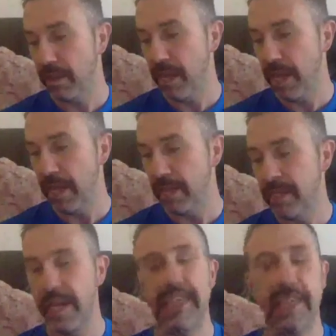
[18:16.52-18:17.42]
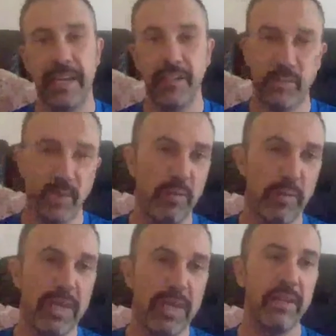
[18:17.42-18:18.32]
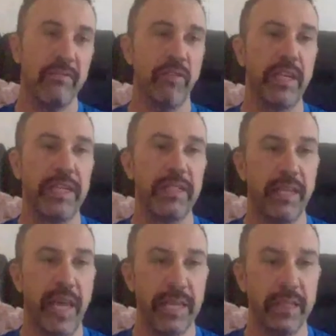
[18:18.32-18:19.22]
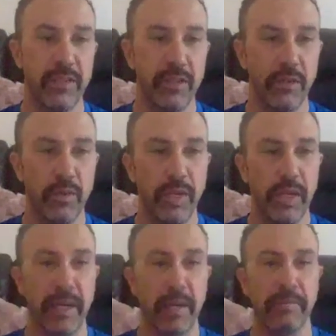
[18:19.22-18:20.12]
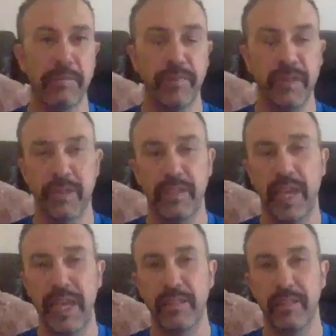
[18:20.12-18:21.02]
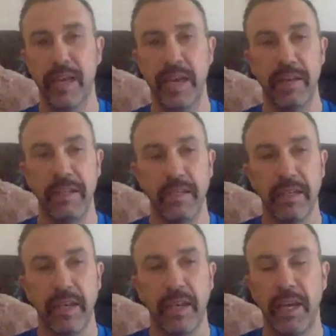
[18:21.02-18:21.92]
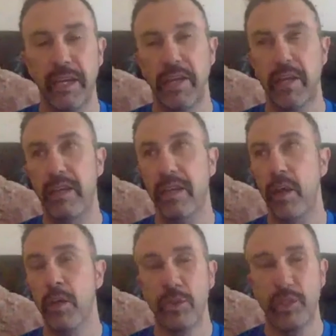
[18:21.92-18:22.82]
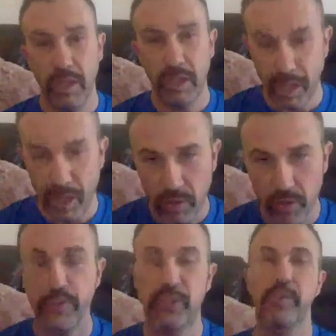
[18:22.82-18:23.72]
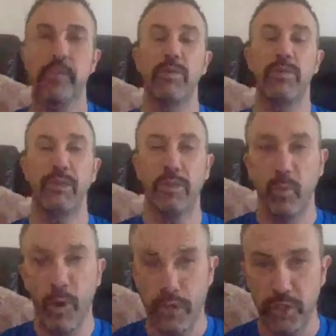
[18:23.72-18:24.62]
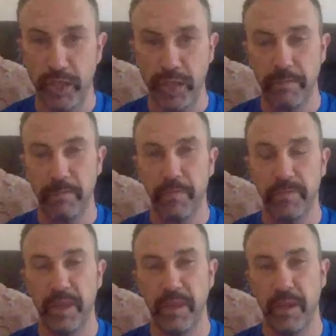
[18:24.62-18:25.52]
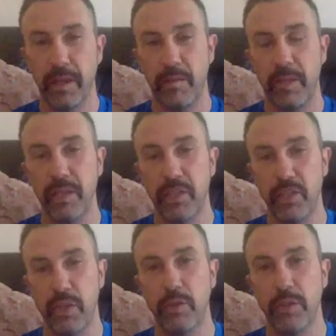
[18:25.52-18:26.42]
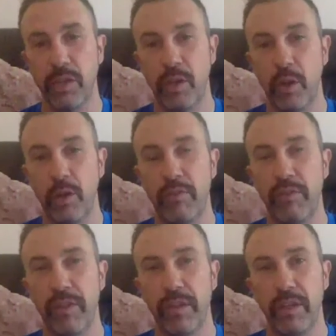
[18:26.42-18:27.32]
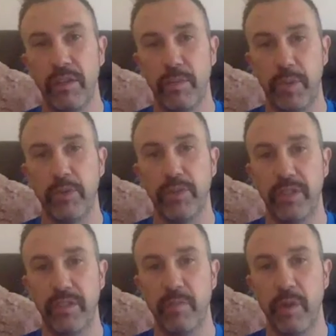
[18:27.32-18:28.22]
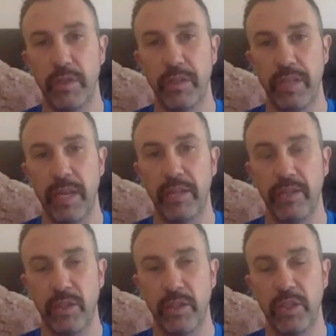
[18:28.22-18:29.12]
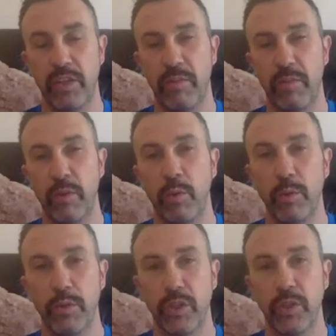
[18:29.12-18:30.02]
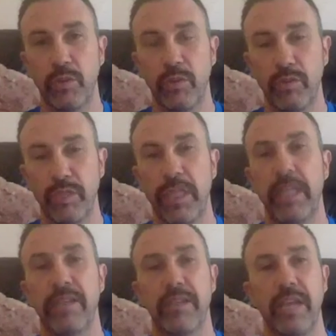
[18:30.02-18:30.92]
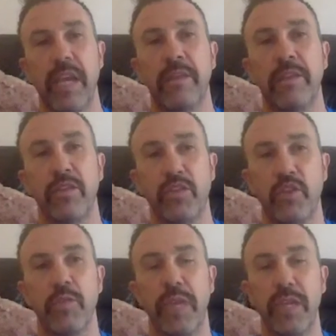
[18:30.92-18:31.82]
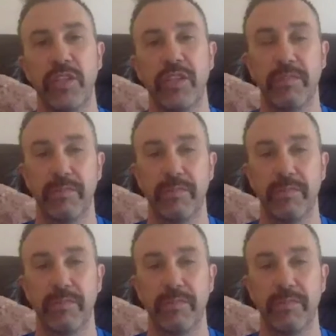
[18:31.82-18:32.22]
And yeah, that inspired me really to get into that. And I would urge you to watch it. It shows a lot of the positive mindset side of stuff, but also the resilience and the determination.